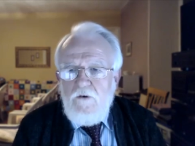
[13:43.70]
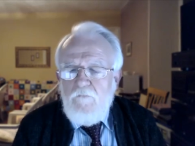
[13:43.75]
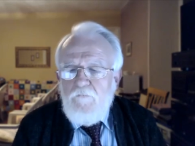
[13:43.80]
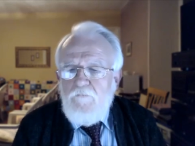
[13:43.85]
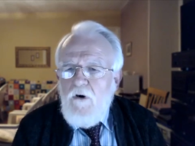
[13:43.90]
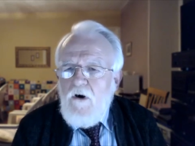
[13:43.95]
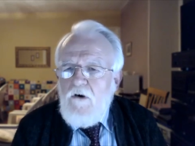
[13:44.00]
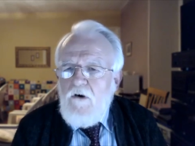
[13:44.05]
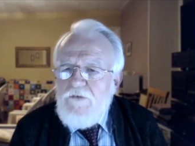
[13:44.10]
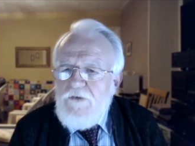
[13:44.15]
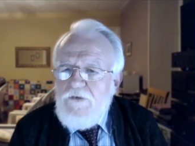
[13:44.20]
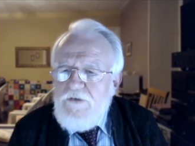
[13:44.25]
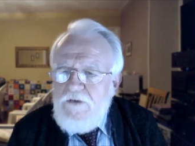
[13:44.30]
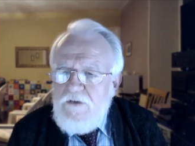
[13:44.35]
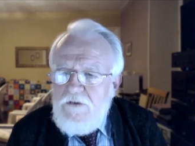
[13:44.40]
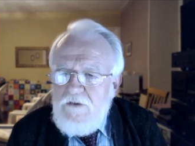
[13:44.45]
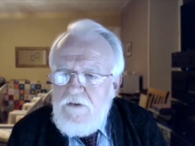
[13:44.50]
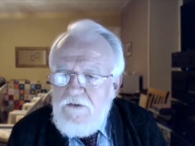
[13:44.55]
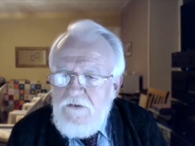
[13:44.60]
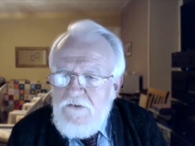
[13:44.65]
poverty.
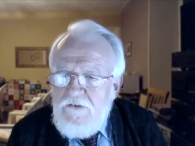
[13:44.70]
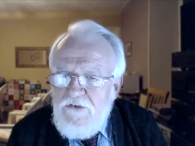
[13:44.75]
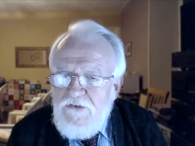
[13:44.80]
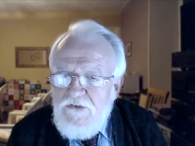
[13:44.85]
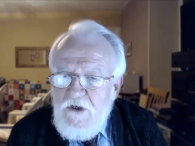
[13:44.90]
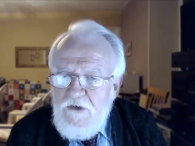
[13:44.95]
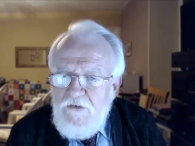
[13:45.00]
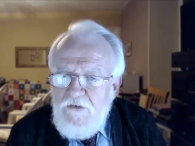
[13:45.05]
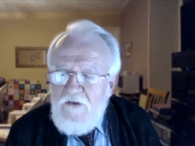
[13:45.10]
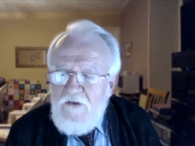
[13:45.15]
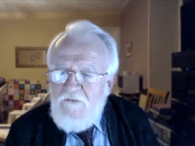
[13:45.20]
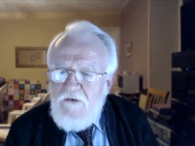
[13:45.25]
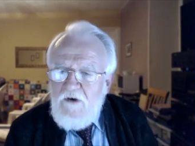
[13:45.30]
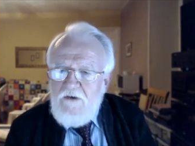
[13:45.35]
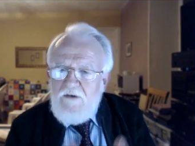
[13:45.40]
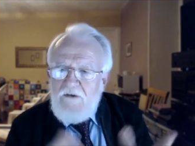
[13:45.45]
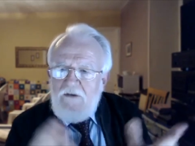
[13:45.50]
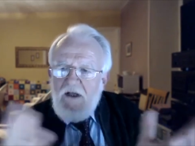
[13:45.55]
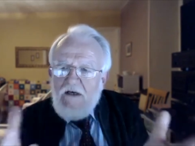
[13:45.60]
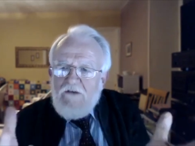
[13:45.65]
Did, did, uh,
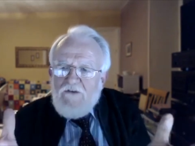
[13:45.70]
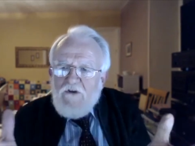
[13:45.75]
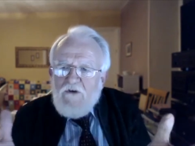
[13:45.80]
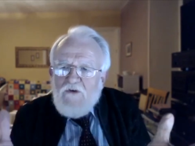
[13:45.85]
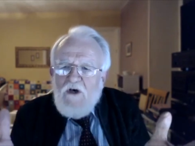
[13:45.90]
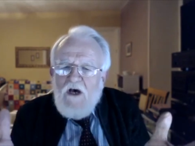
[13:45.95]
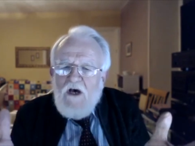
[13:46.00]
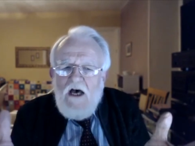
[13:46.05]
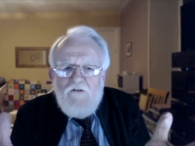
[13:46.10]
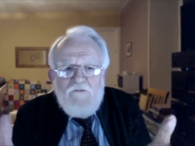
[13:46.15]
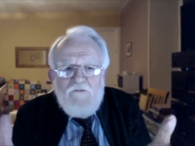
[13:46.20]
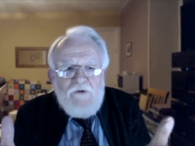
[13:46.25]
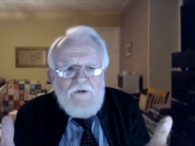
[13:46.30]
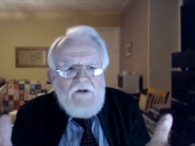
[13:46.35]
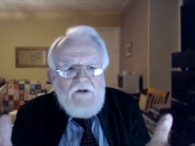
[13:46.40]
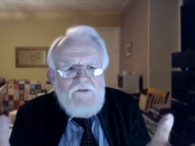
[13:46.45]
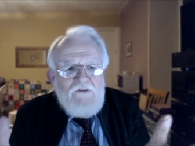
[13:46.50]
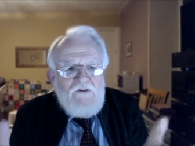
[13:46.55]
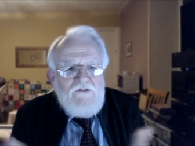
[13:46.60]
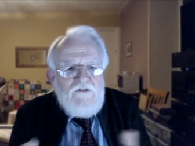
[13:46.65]
I don't know, have we
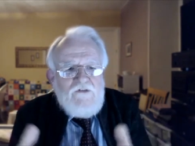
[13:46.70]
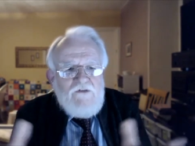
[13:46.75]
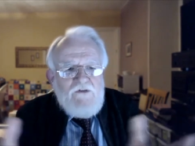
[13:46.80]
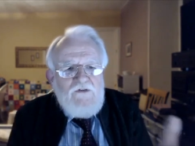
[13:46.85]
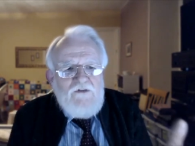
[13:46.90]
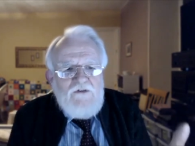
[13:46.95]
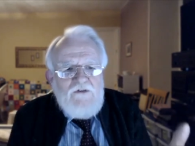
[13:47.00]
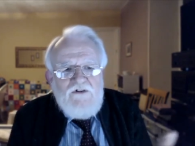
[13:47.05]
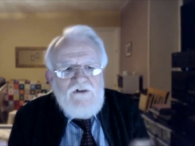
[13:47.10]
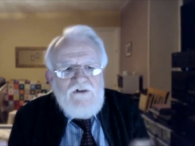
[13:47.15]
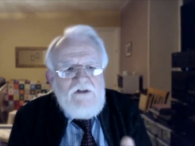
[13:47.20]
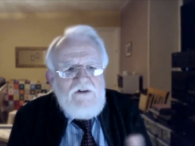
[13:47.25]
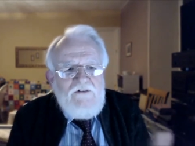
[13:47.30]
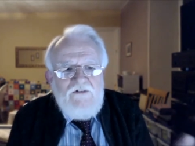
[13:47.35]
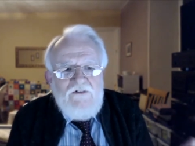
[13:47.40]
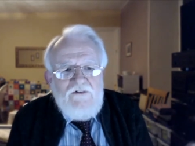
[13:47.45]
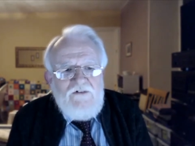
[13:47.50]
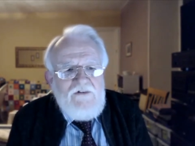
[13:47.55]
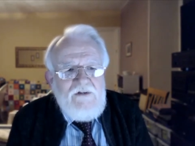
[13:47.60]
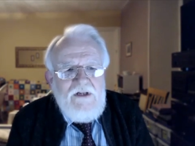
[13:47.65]
understood
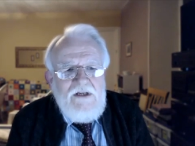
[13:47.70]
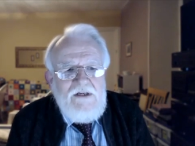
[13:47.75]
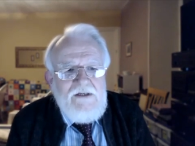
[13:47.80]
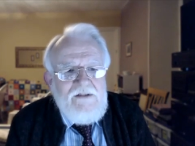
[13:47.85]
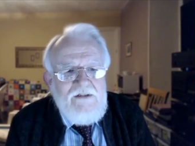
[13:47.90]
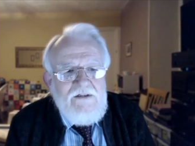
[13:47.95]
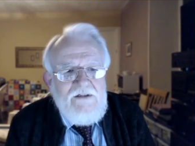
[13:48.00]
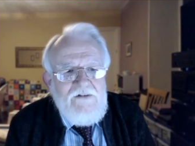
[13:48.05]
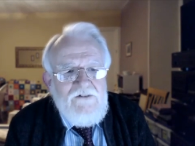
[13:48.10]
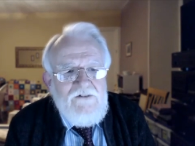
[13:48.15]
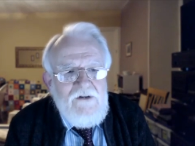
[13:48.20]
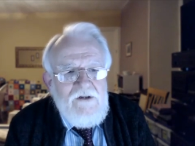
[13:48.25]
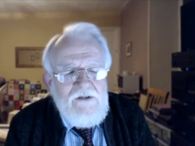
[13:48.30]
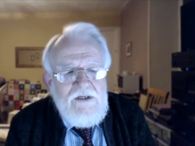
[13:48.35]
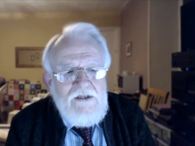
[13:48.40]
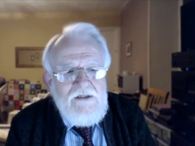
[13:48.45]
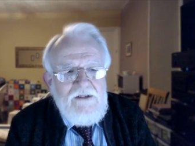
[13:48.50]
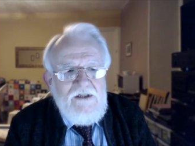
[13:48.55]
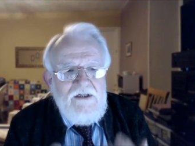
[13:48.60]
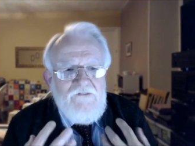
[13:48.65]
Jesus like this?
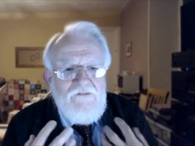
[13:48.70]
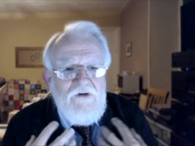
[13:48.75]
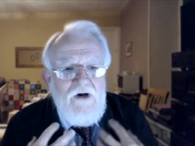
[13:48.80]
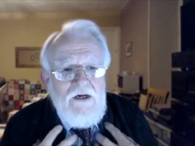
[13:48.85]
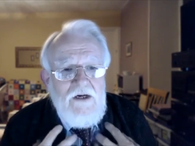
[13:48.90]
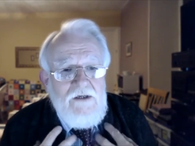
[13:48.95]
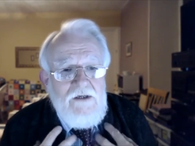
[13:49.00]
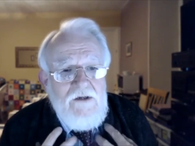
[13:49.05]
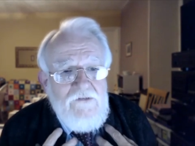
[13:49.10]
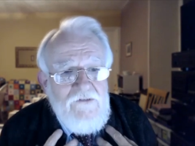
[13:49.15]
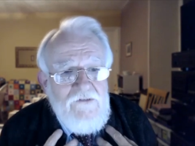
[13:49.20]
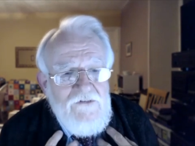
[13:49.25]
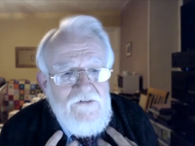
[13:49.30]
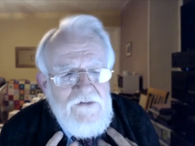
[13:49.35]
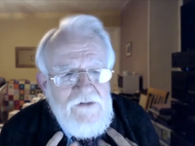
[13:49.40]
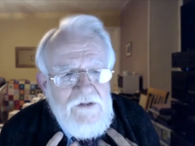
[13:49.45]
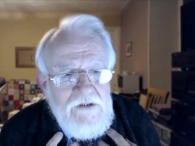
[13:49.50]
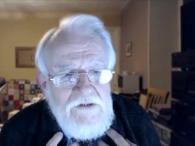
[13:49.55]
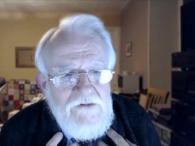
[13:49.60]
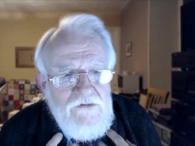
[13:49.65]
have I
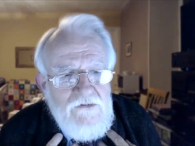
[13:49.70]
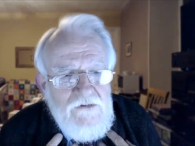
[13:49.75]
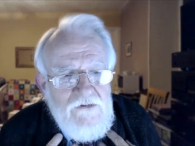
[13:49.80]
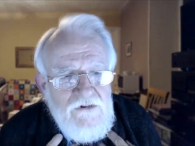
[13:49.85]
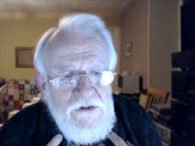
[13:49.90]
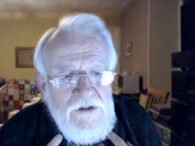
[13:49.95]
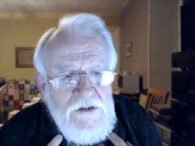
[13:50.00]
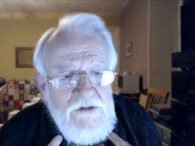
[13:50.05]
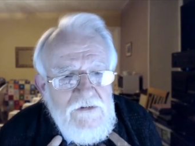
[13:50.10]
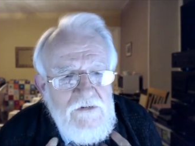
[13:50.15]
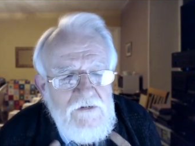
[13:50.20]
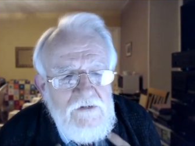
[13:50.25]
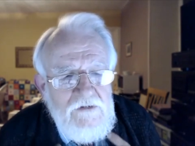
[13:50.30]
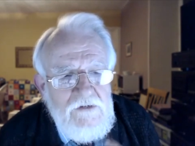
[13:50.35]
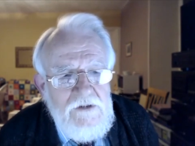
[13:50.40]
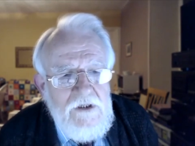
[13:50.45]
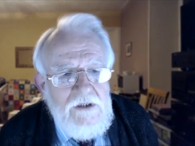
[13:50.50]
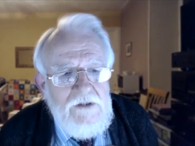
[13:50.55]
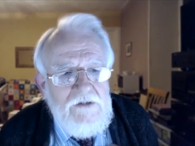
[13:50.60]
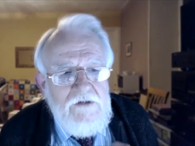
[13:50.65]
understood Jesus
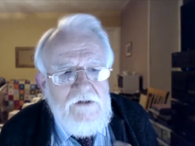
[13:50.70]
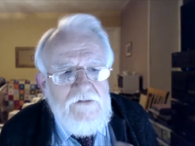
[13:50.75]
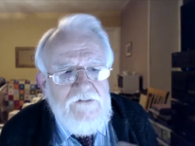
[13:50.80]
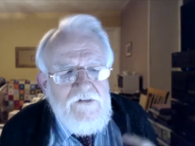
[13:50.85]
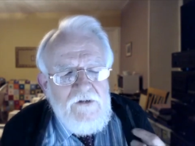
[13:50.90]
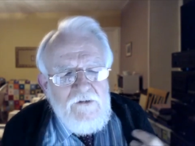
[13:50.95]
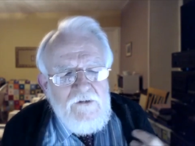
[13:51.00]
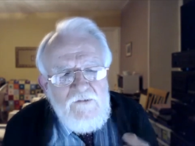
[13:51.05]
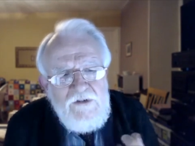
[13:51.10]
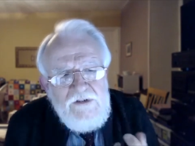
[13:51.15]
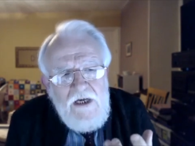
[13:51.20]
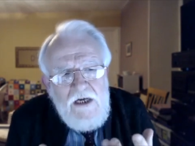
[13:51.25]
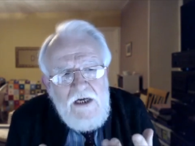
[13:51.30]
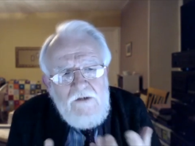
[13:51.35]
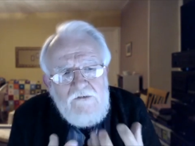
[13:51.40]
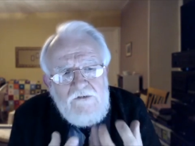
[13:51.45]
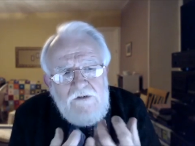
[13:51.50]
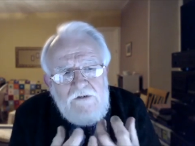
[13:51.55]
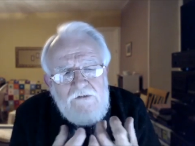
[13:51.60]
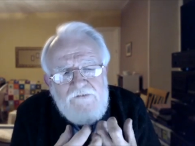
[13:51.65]
like this? It was
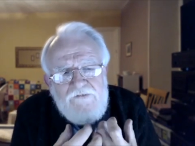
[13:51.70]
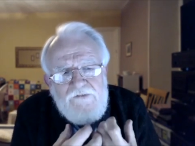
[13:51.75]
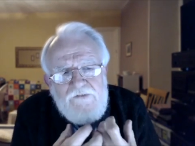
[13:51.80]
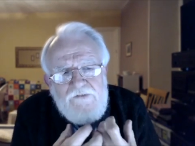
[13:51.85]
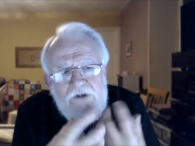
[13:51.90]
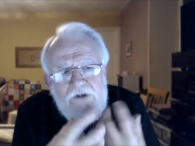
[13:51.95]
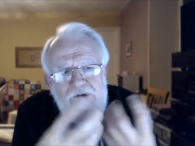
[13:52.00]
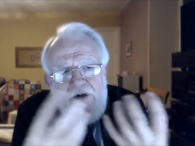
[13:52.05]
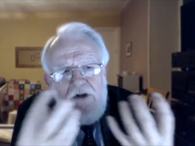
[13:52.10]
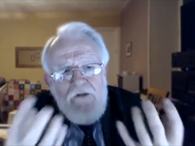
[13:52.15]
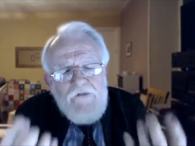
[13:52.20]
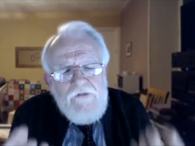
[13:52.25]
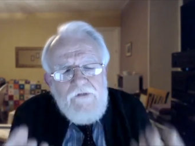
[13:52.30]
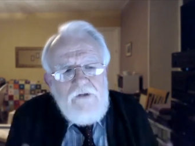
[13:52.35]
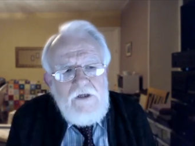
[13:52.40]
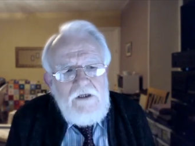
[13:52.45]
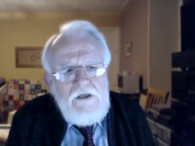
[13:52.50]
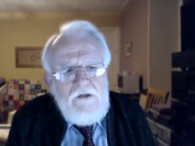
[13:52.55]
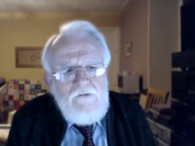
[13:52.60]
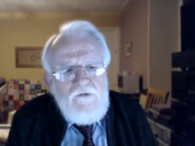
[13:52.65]
out of the
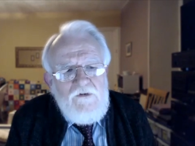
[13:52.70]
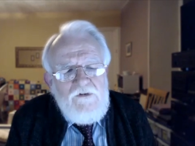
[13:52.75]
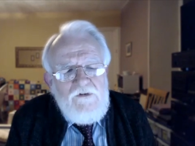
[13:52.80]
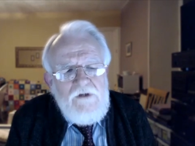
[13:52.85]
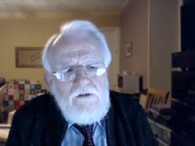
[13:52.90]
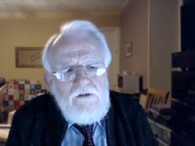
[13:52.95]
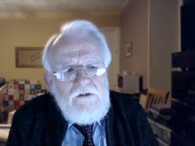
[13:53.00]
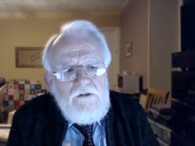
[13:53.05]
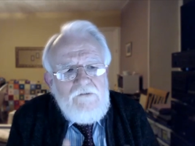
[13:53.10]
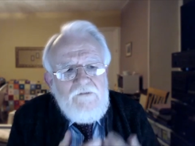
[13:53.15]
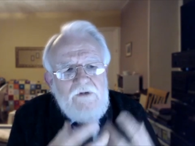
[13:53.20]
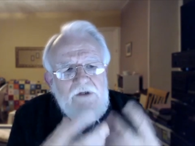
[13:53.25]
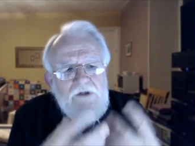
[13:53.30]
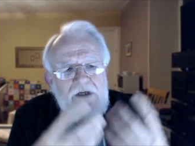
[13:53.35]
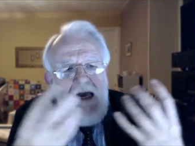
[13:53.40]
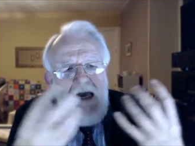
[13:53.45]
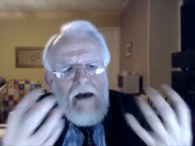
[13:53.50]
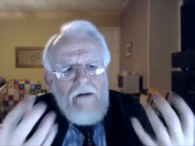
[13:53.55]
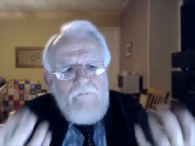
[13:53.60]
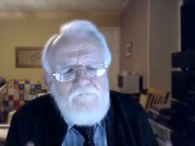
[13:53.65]
nothing, it was out of
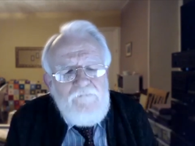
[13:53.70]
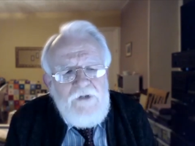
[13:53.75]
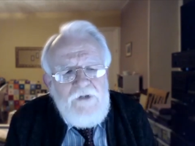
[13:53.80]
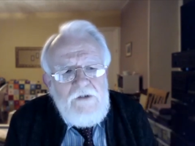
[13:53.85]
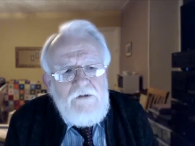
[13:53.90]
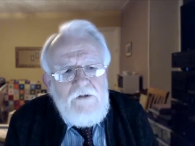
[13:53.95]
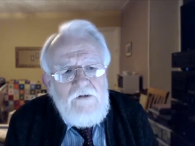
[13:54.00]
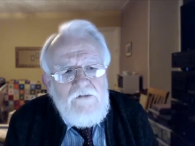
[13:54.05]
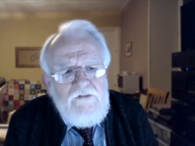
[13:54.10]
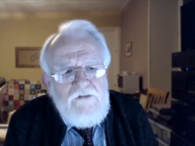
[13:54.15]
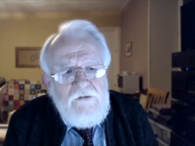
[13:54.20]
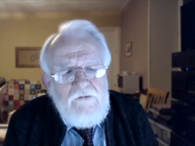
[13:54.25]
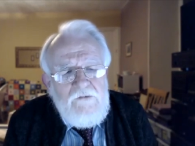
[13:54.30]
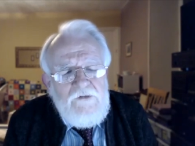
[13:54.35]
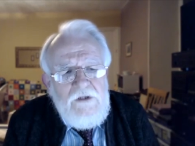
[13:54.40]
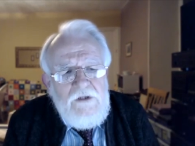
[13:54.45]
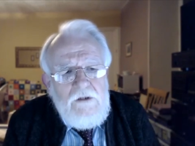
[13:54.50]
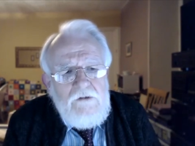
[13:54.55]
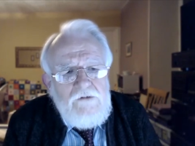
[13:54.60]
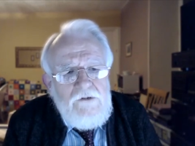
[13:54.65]
the emptiness, it was
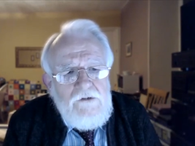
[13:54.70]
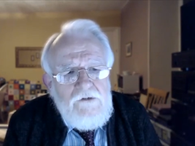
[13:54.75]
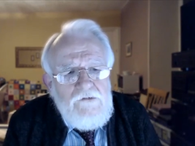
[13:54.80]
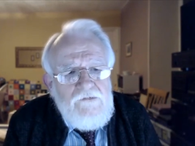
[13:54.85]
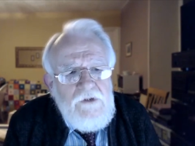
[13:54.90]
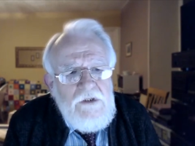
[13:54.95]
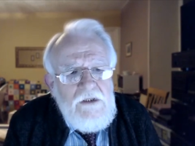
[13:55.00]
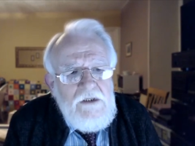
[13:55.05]
out of,